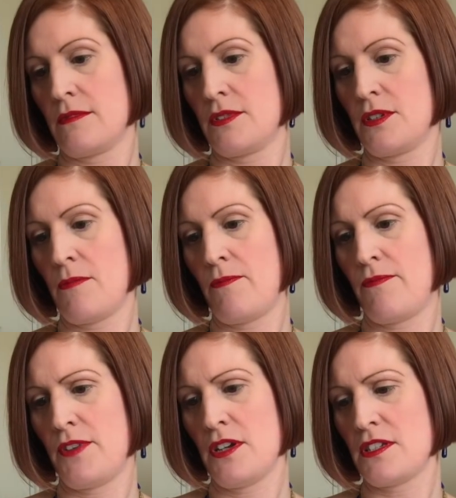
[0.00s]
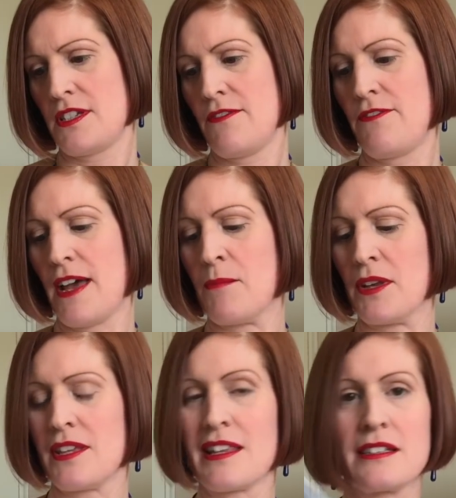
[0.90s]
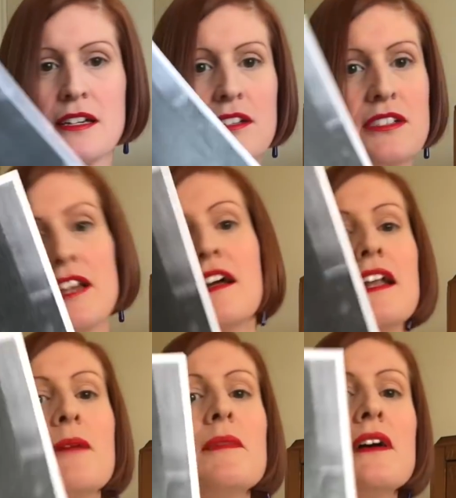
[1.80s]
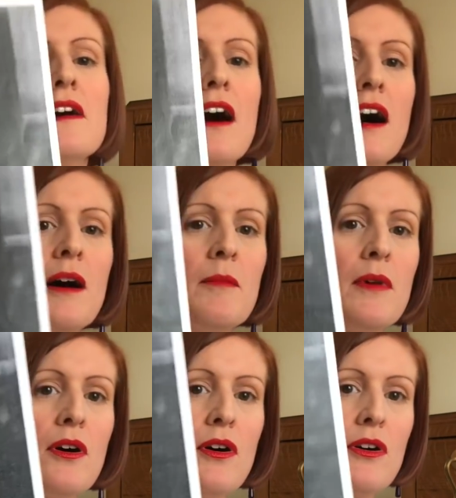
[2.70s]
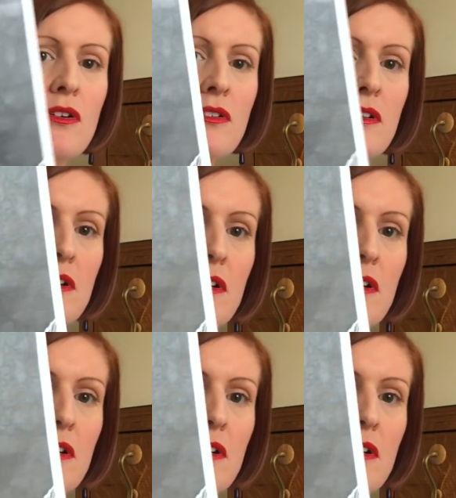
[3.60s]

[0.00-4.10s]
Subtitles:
Subversive Femme, I think that's how you say her name, on